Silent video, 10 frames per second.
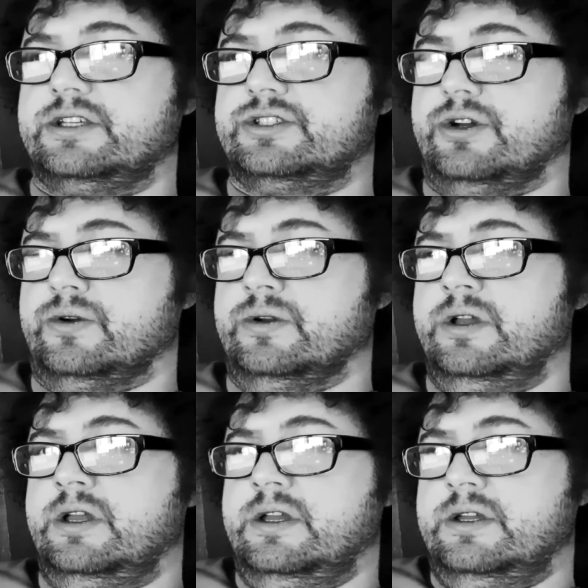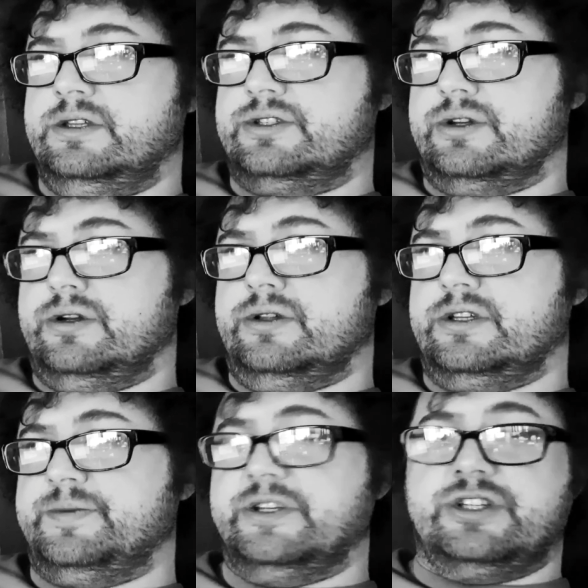So, so
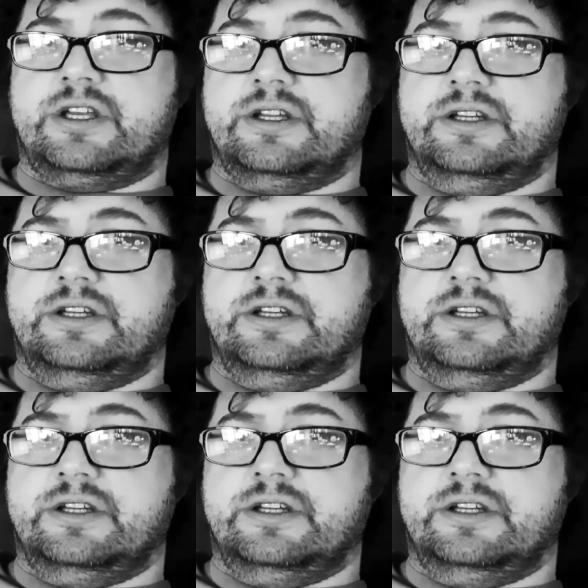that's me checking